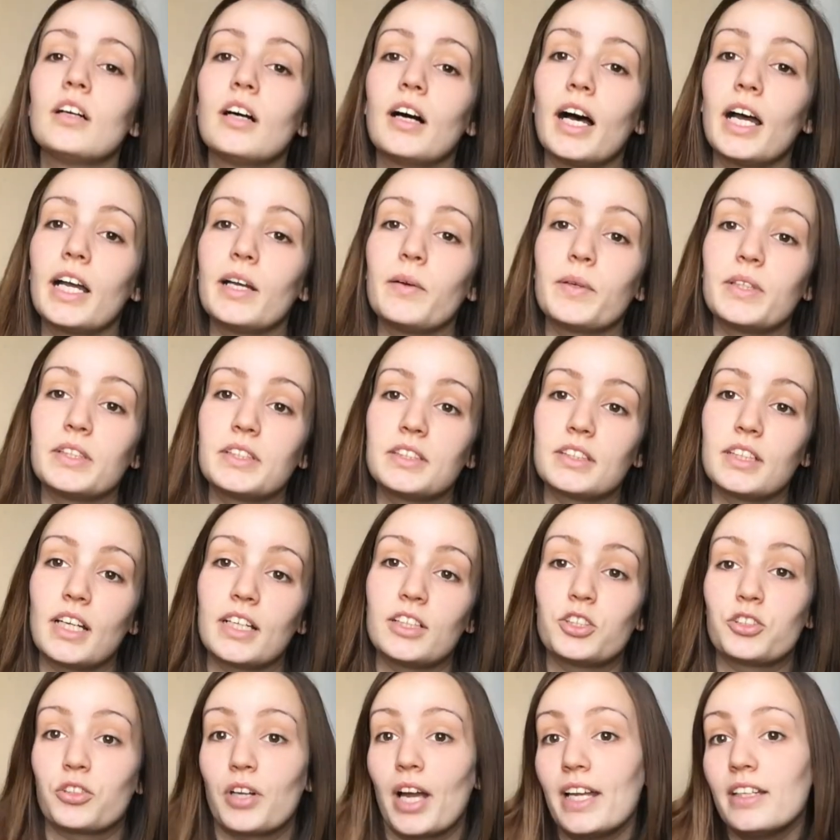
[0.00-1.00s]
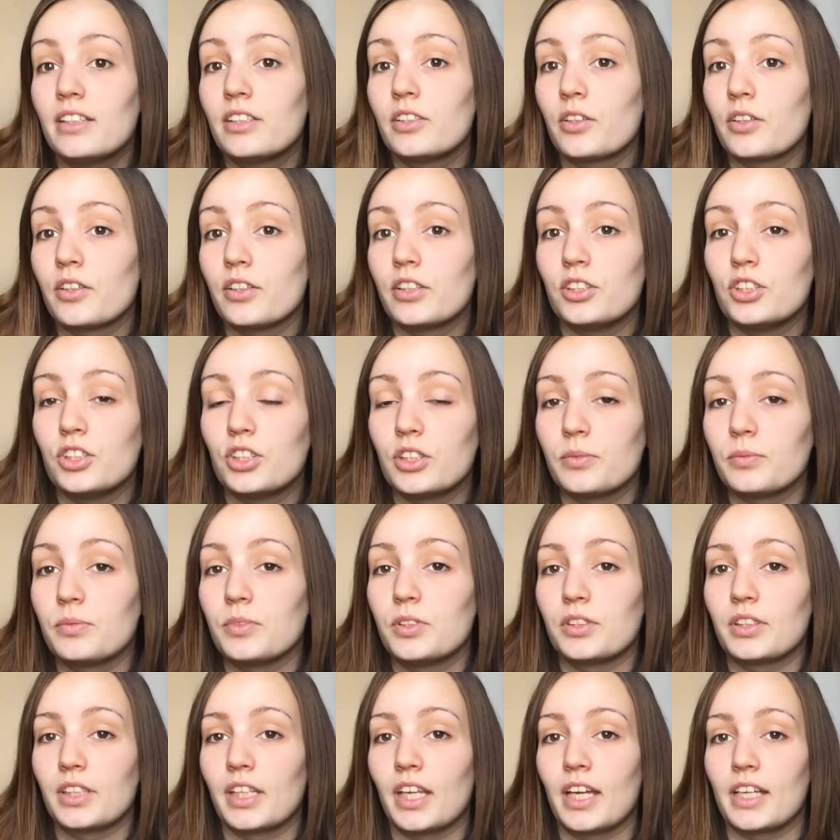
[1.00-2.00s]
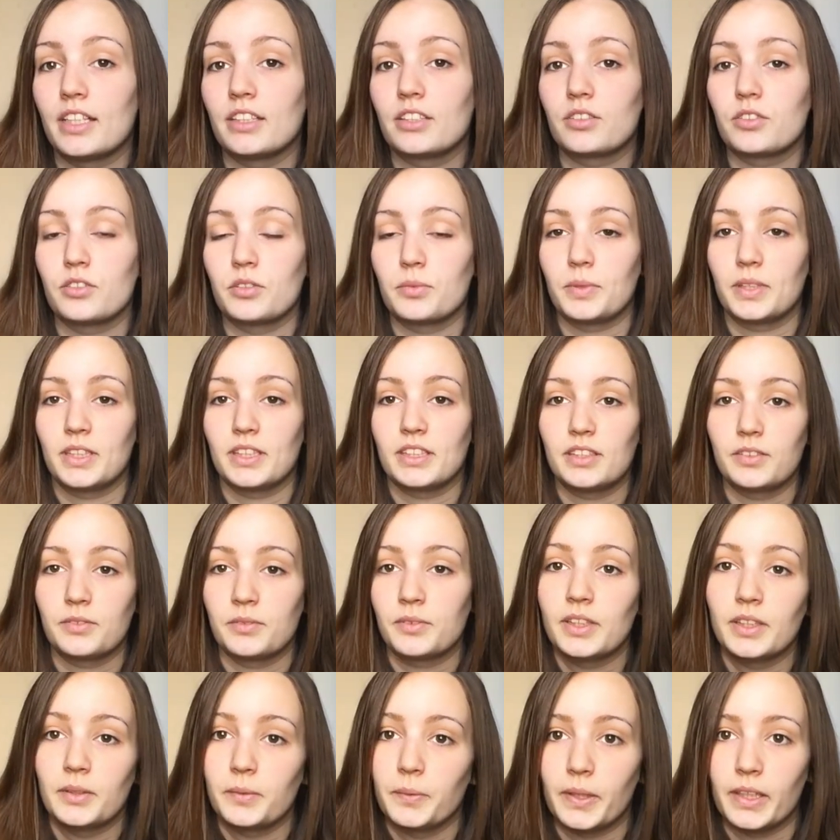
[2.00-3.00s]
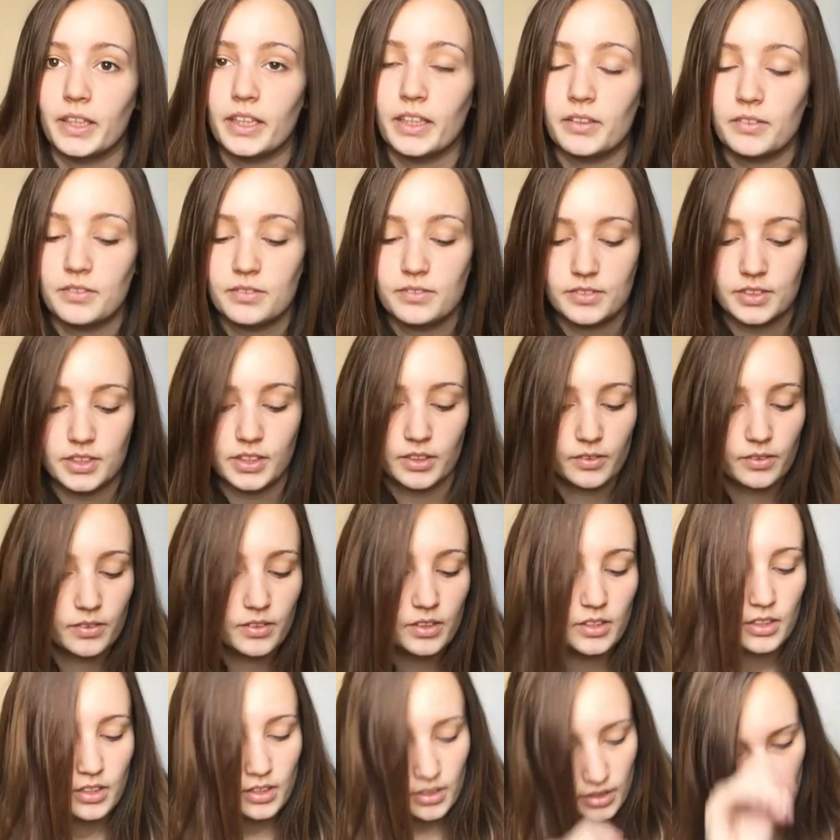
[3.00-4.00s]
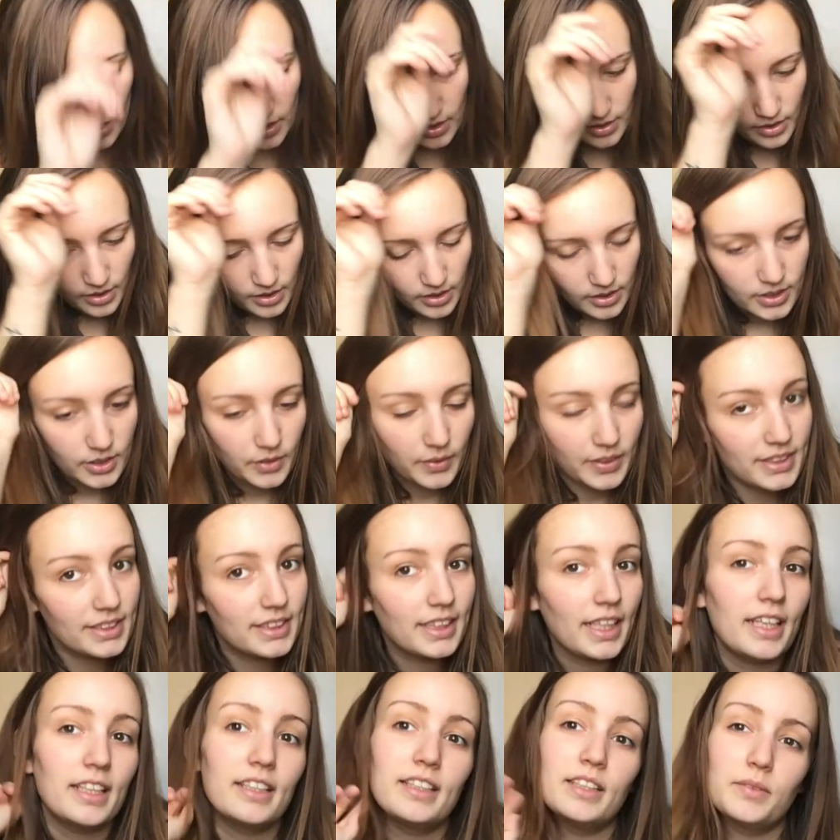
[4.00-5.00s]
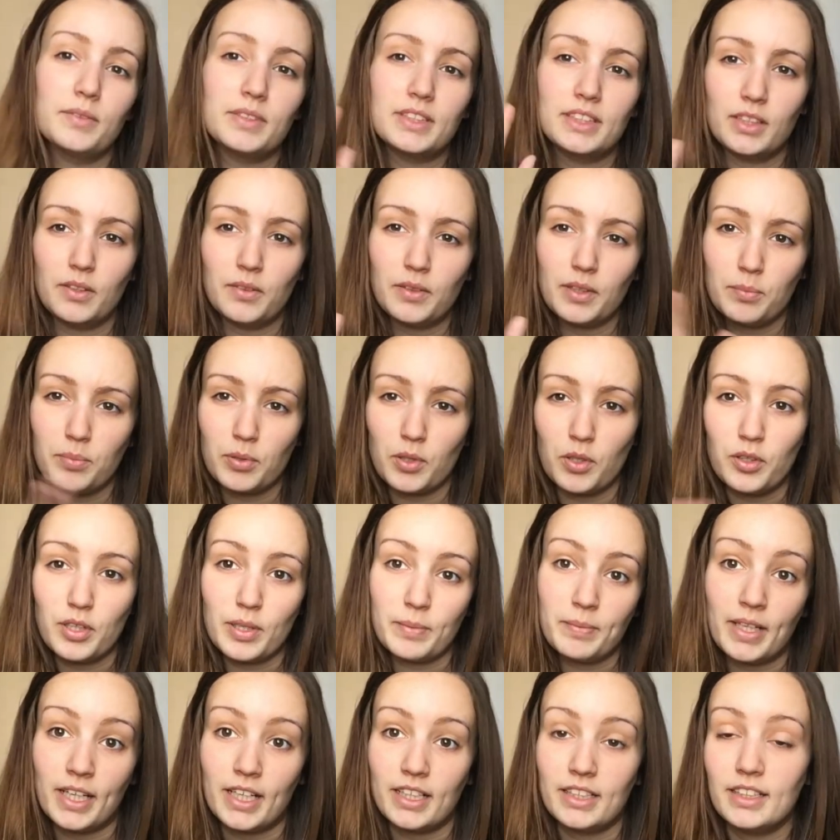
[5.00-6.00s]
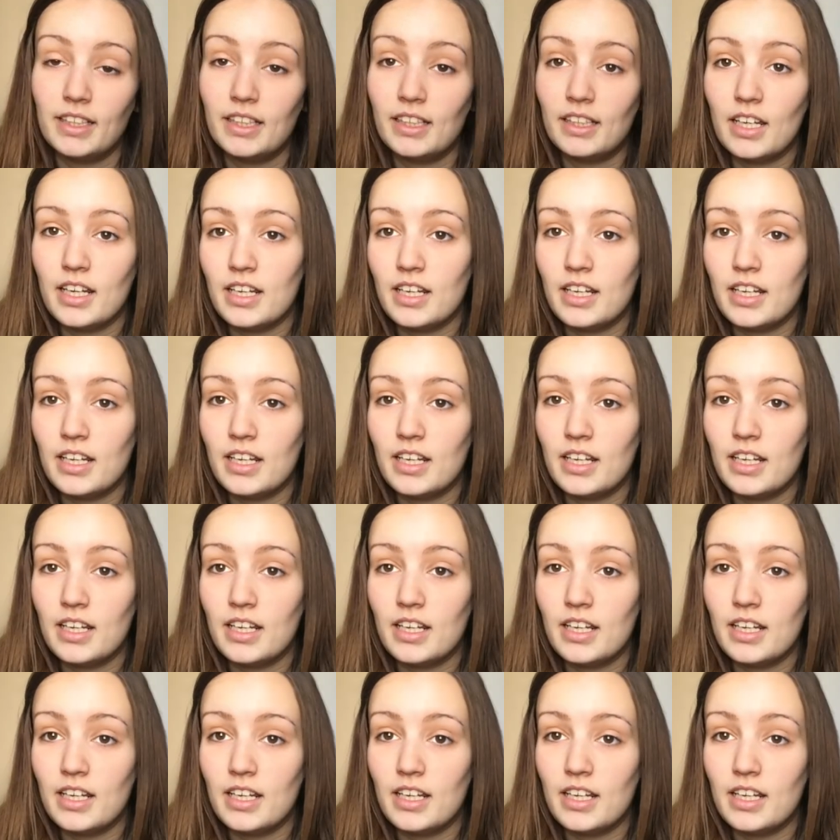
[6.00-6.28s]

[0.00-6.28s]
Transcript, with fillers: I went to, I tried to go to the gym during high school, but it didn't really work out. So, so Insanity was the only program that I did,